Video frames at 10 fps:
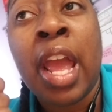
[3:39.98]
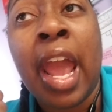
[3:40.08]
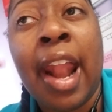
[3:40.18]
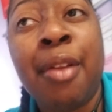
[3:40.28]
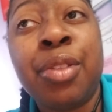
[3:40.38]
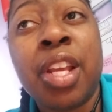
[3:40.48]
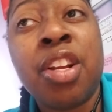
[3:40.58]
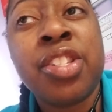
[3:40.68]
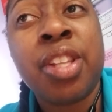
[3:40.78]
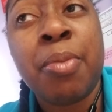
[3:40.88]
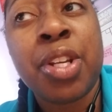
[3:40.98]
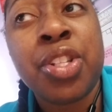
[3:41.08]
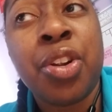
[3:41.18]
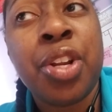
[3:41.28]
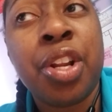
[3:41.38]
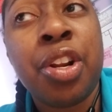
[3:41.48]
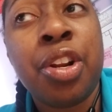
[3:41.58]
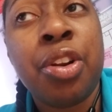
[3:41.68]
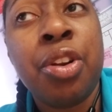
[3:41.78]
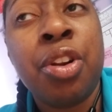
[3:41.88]
and I don't think her stomach is hurting
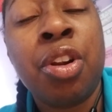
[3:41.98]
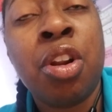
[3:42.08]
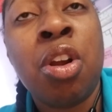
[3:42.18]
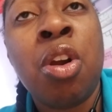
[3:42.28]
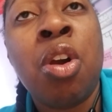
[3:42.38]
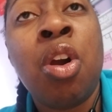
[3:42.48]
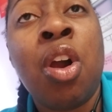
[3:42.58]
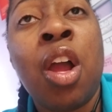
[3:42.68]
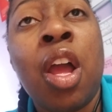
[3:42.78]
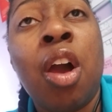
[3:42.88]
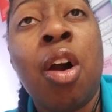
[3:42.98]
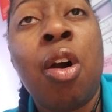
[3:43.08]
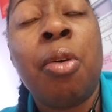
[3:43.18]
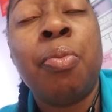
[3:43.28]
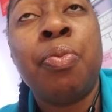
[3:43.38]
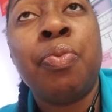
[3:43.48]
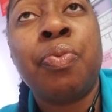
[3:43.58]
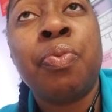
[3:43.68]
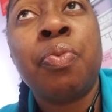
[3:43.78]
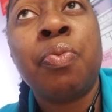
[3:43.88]
her. Um,